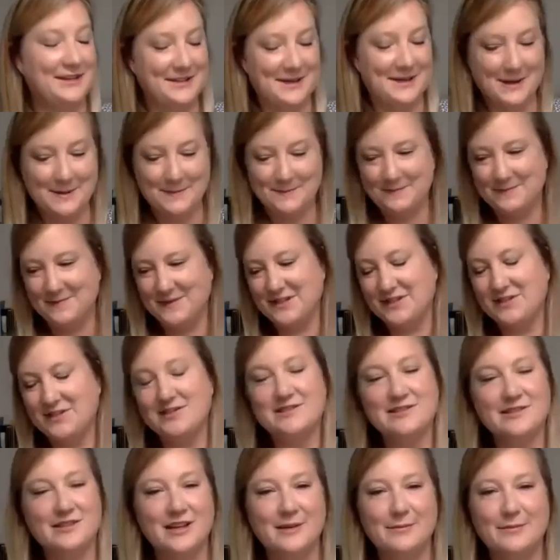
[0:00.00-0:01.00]
Yep. The
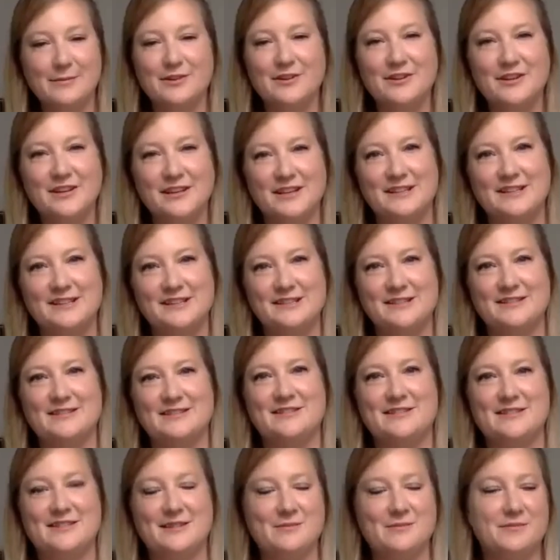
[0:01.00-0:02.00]
disclaimer is
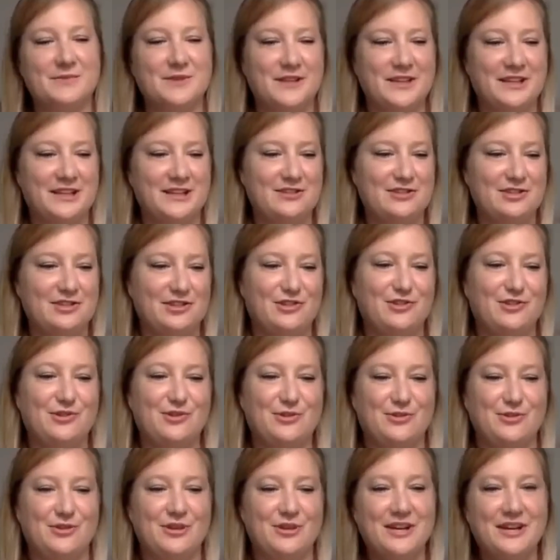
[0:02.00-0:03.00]
simply
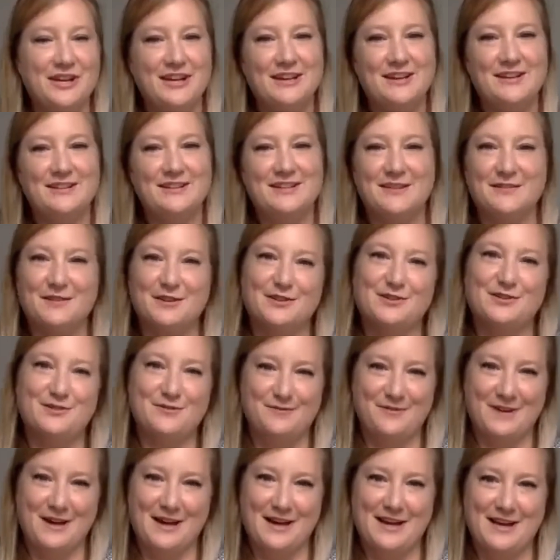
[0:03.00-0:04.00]
to
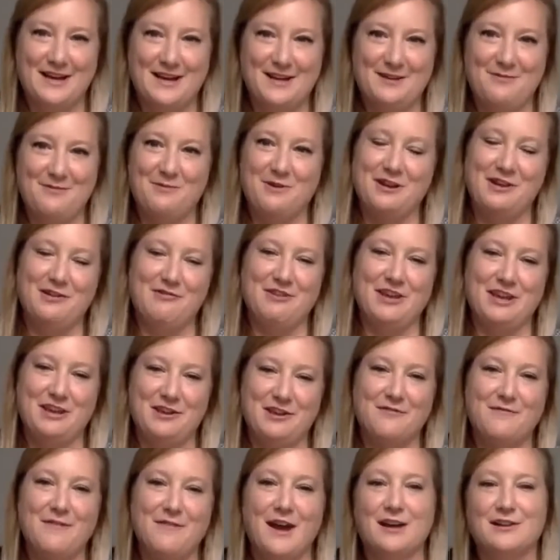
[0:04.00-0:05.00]
diversify where you get
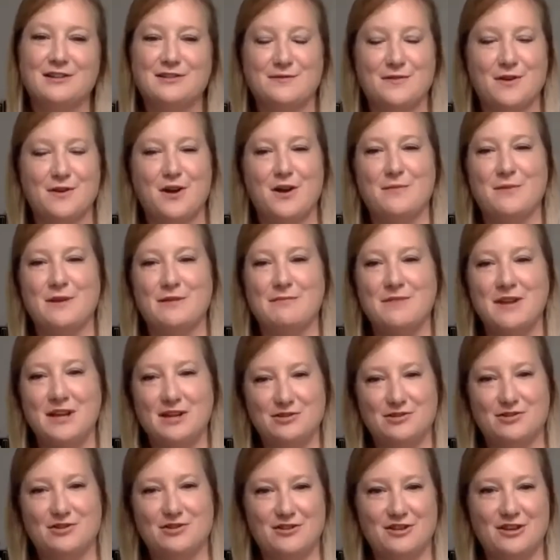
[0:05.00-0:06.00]
your facts from and
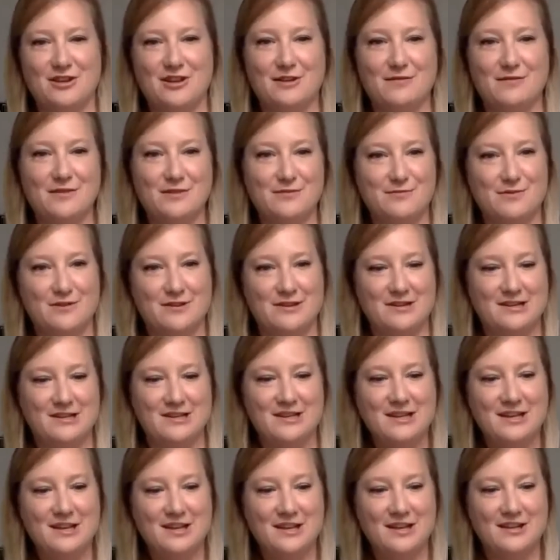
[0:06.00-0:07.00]
make sure that everyone
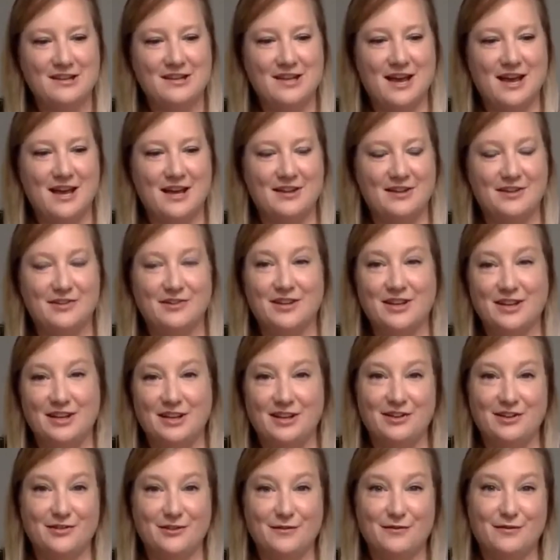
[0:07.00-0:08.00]
that you're
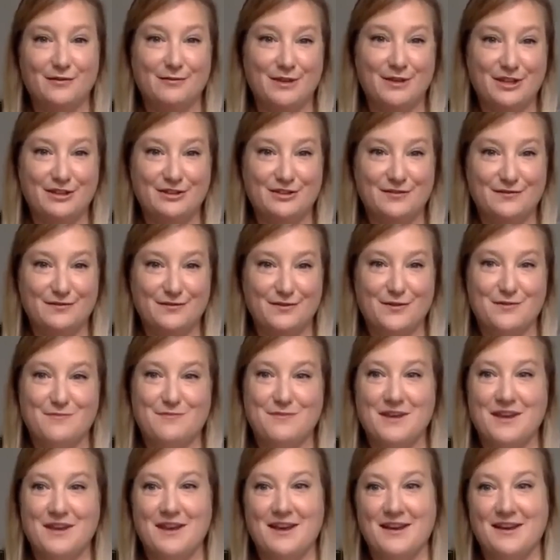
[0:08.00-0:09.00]
getting your information
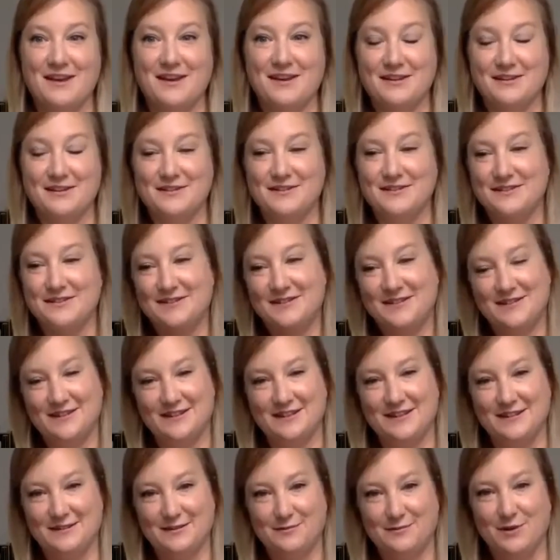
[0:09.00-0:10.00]
from is
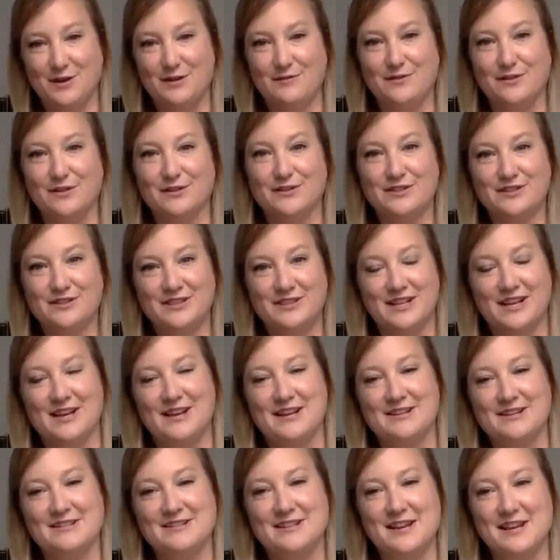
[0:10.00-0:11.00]
well versed
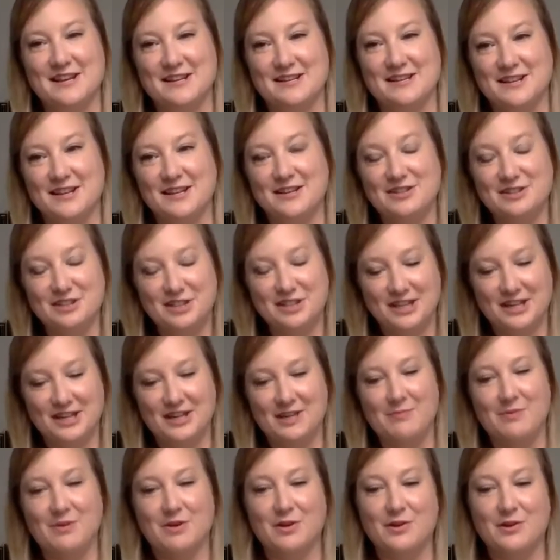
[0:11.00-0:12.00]
and
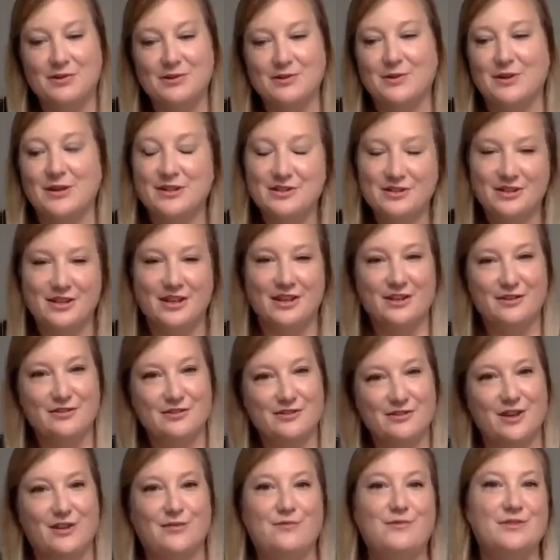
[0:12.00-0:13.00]
educated, but also educate
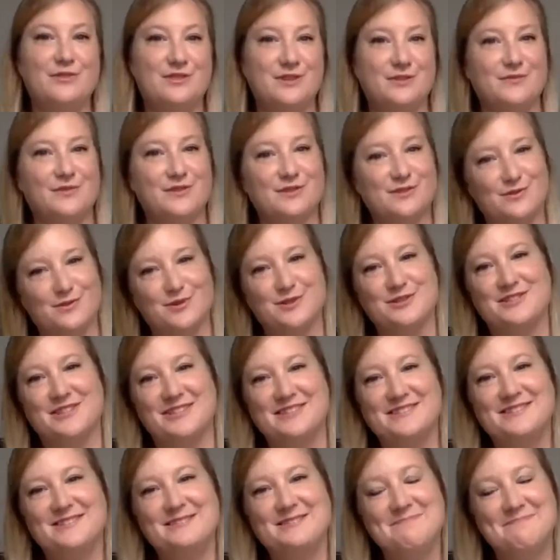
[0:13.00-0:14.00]
yourself with different
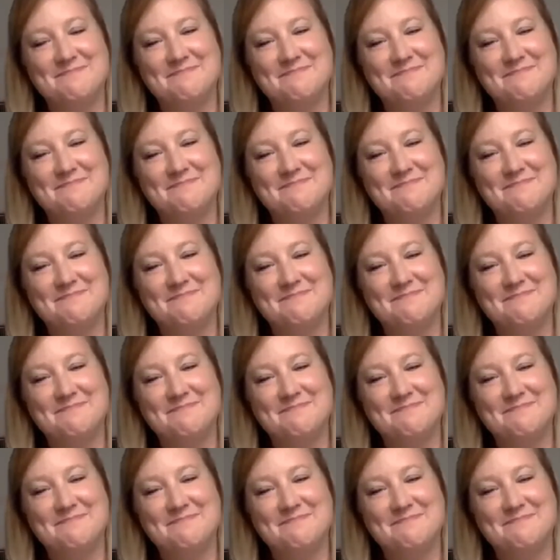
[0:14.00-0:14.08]
sources.